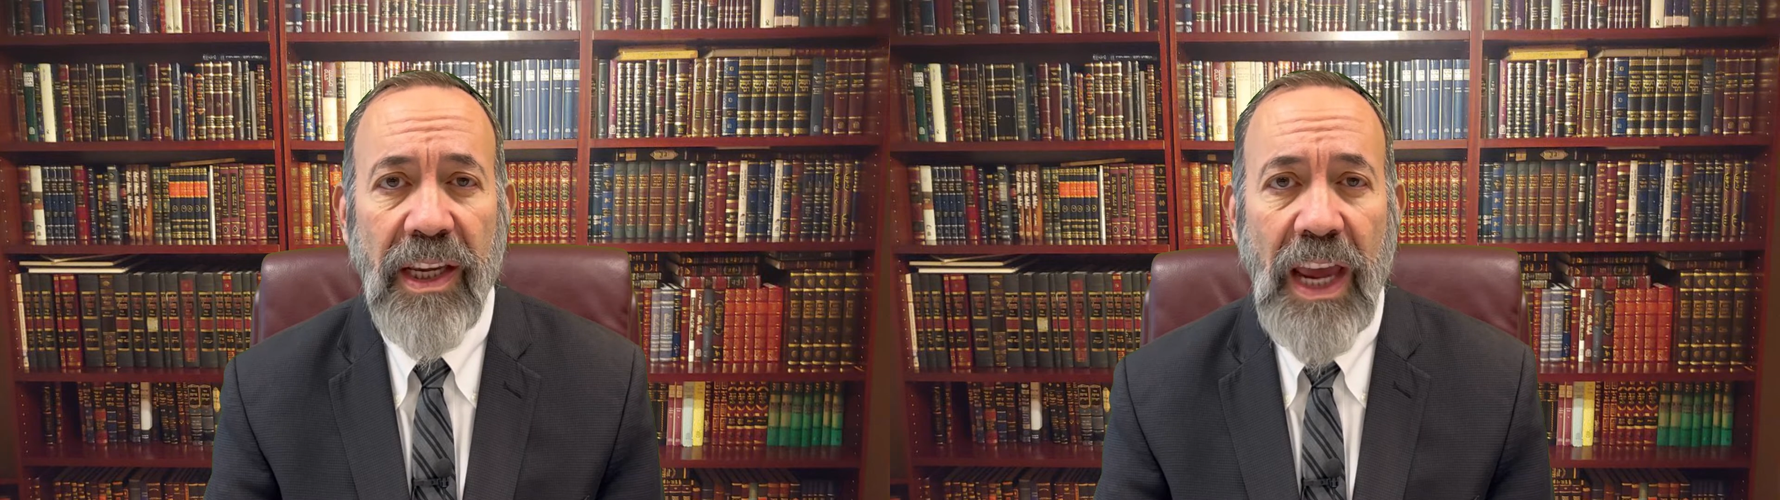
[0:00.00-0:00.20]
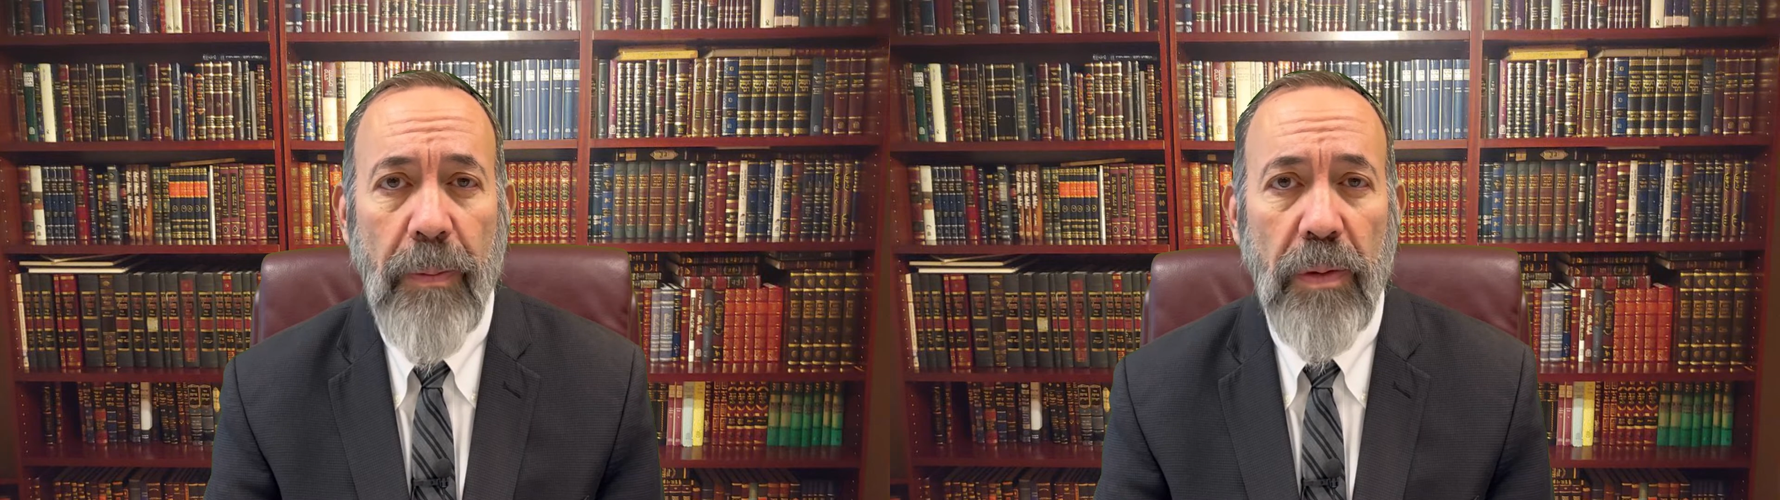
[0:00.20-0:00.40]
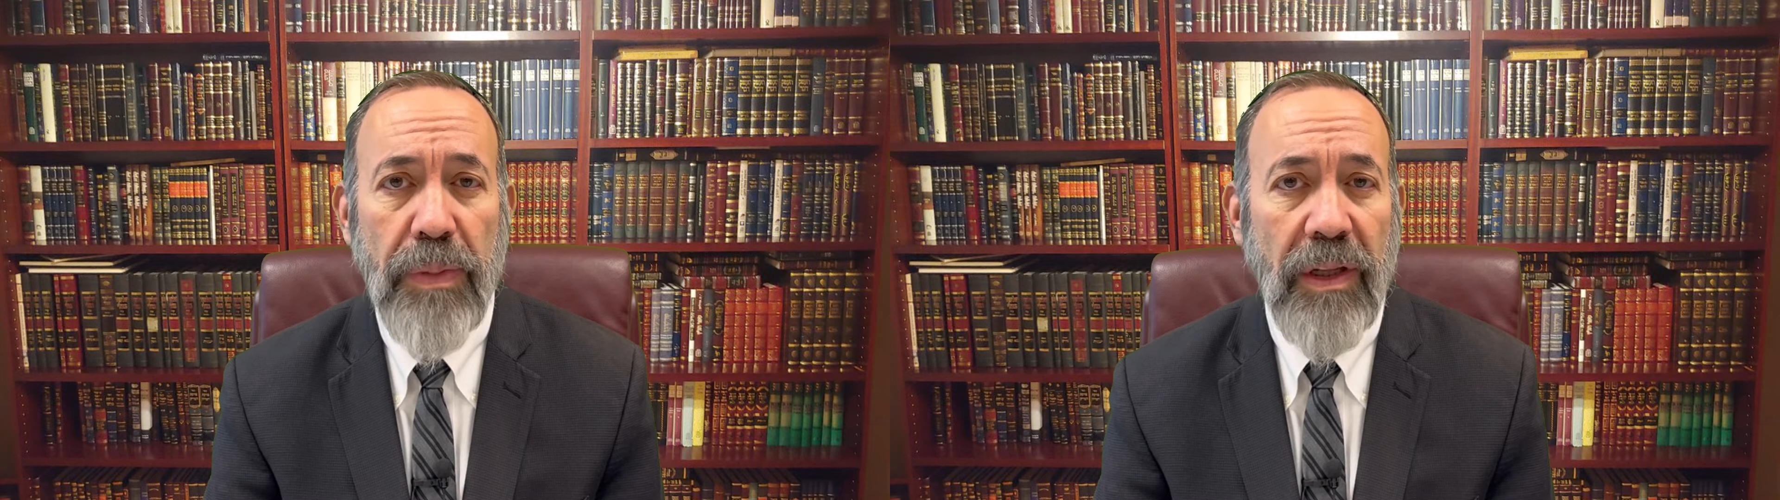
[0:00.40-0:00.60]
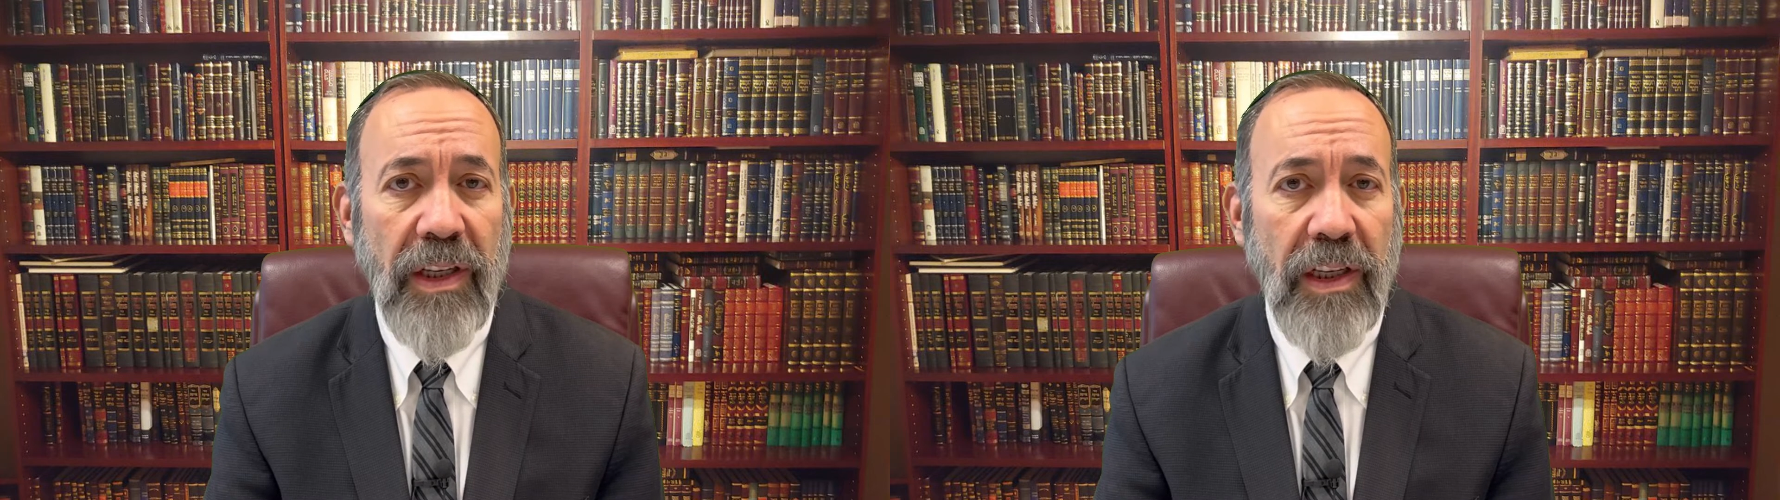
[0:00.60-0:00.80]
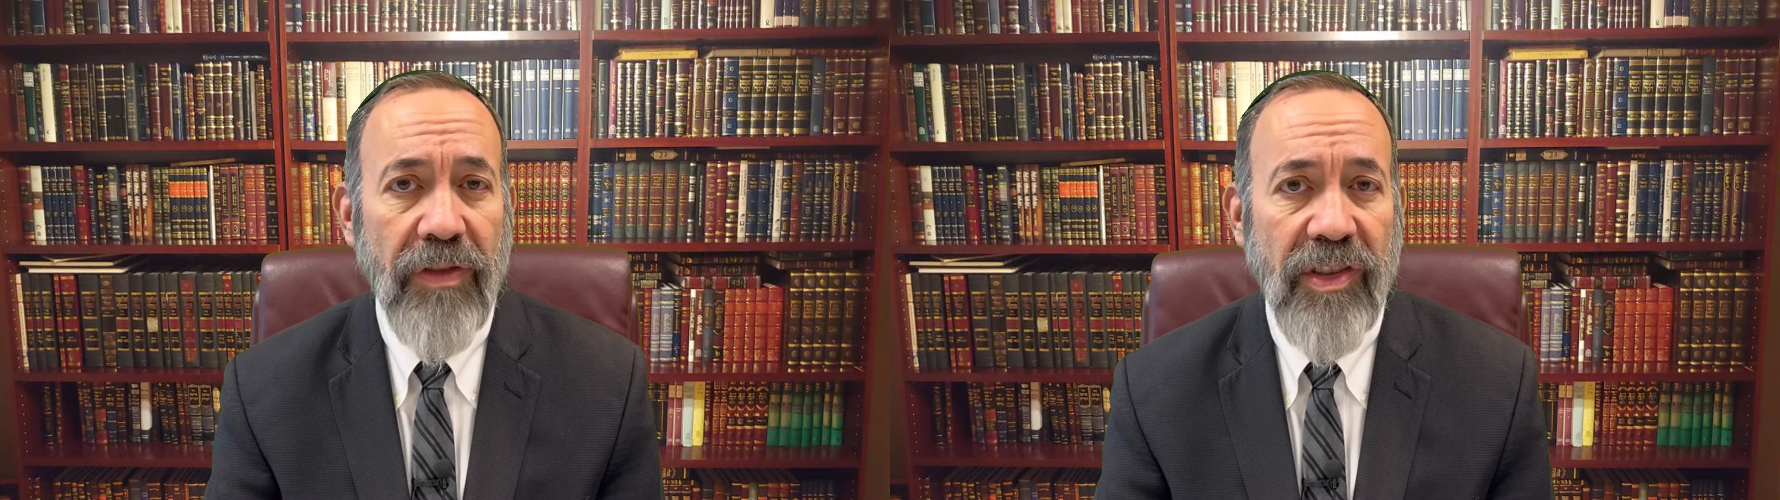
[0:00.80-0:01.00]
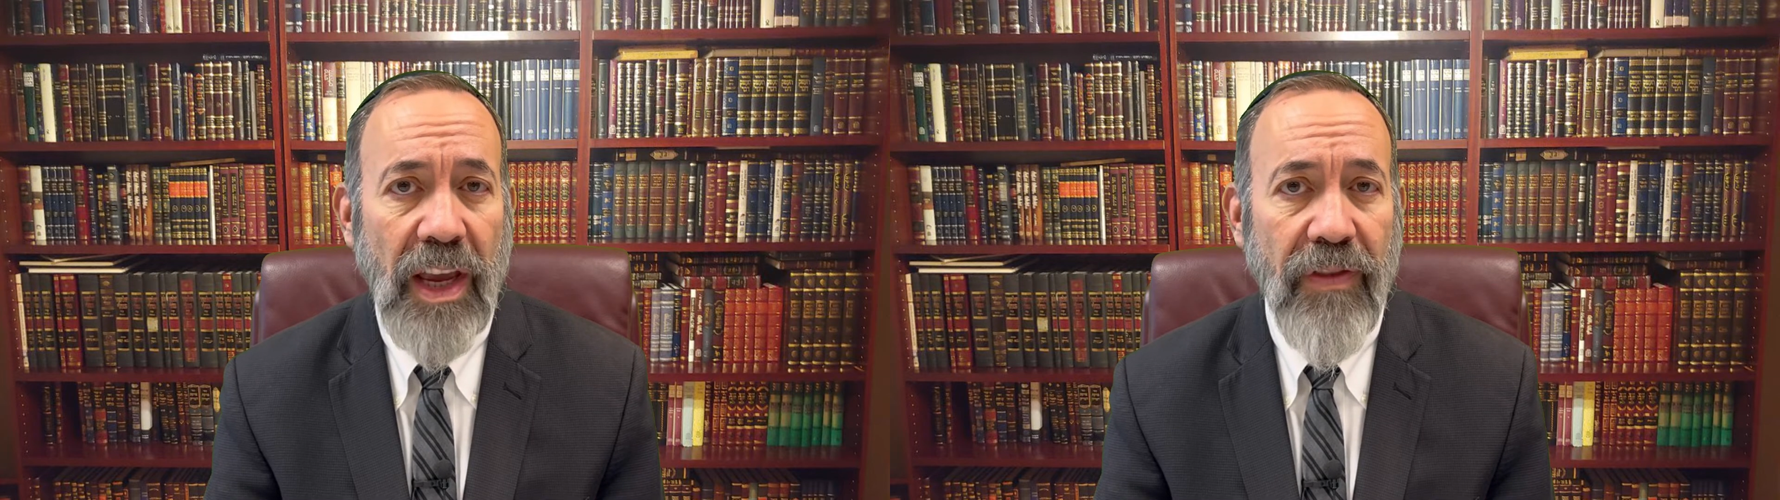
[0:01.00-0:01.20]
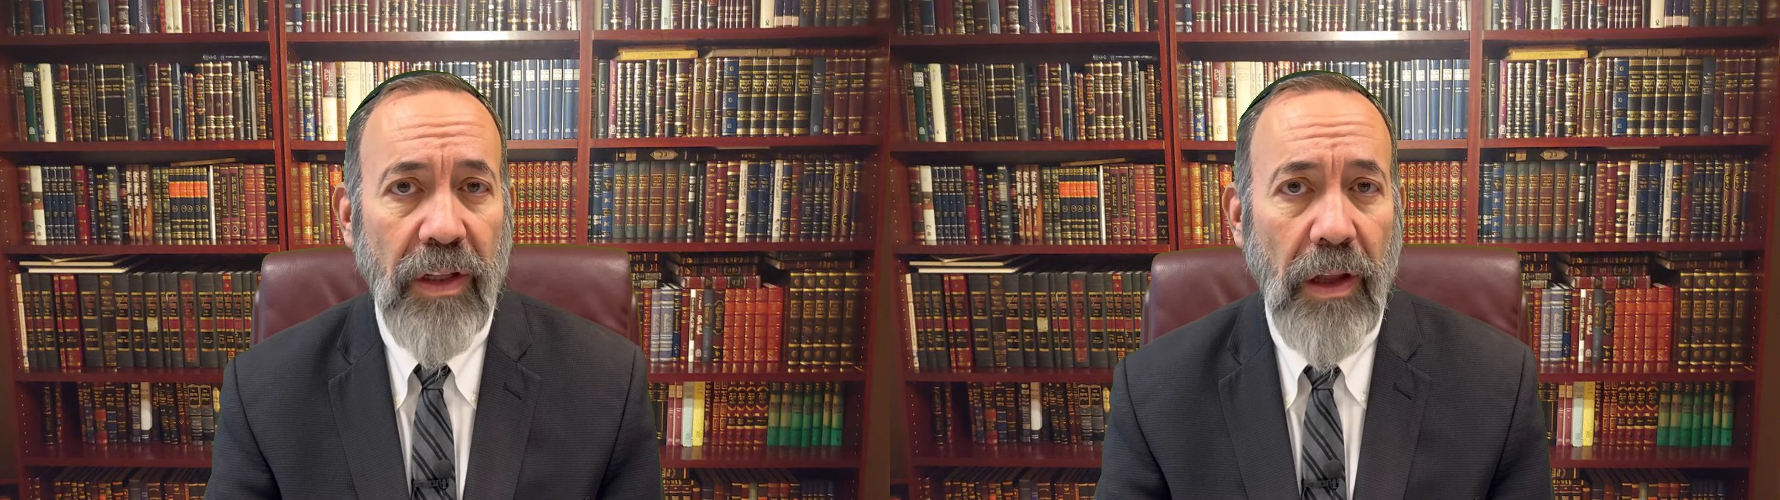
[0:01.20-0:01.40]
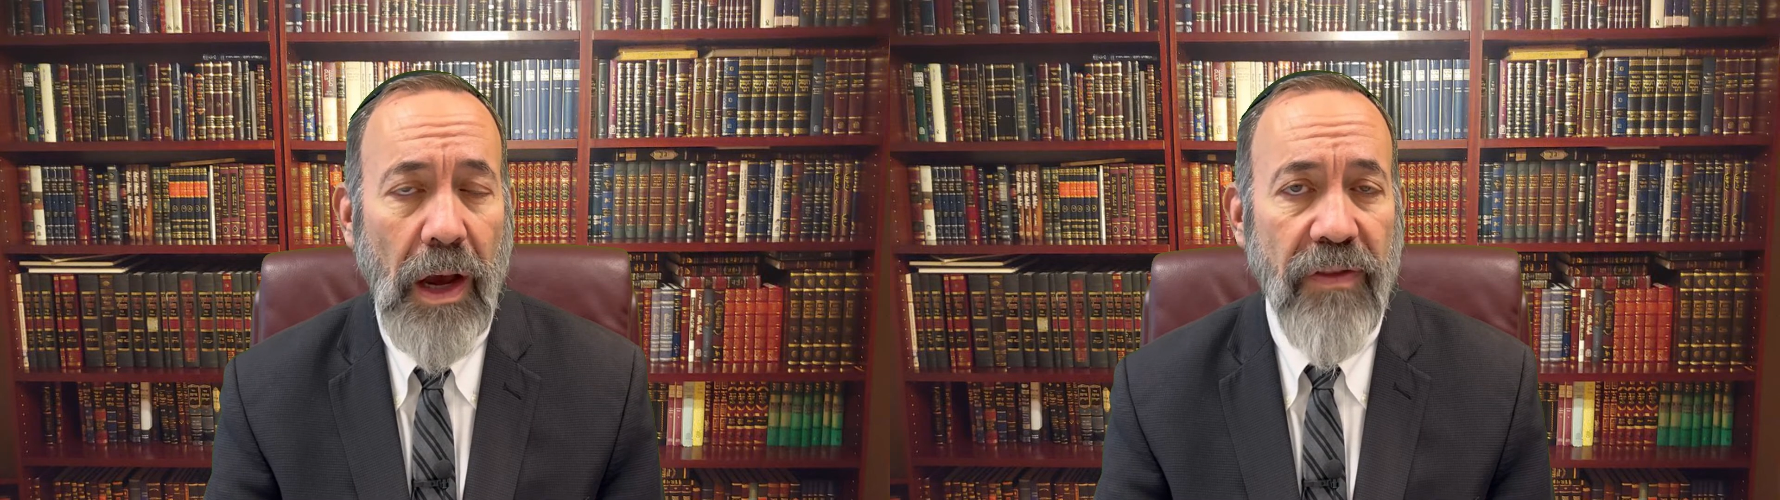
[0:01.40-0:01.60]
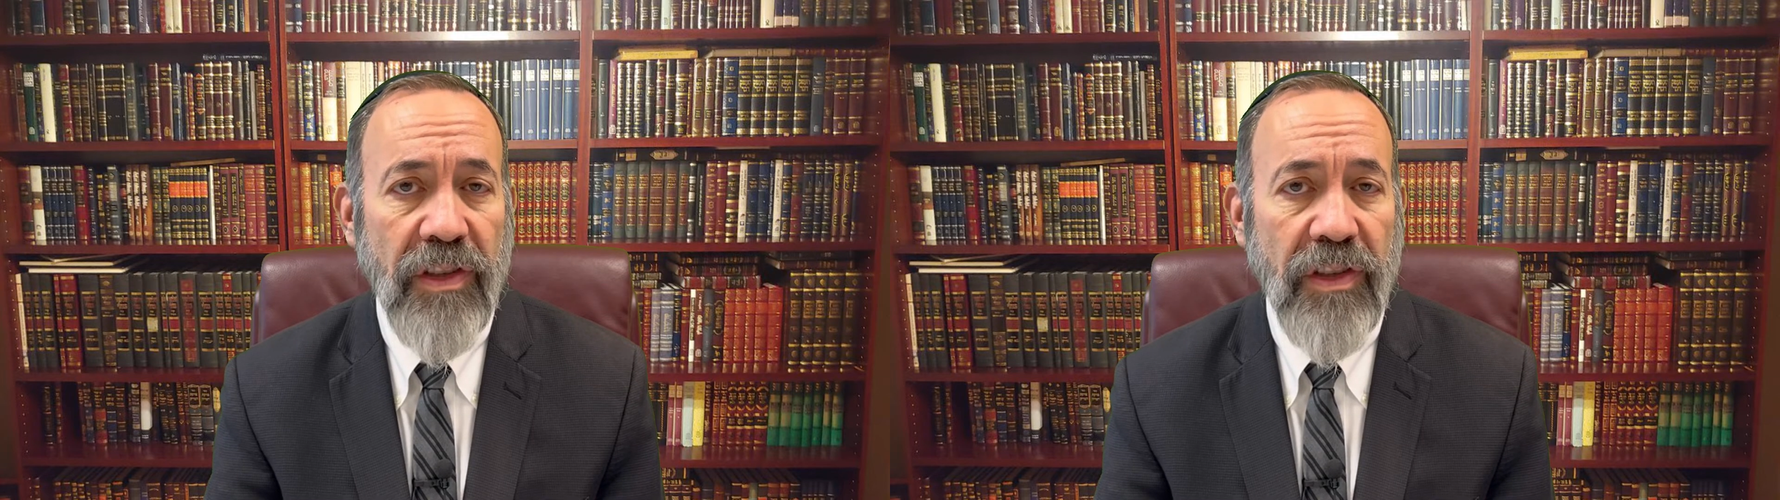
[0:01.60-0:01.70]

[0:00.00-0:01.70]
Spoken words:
capability of saving lives,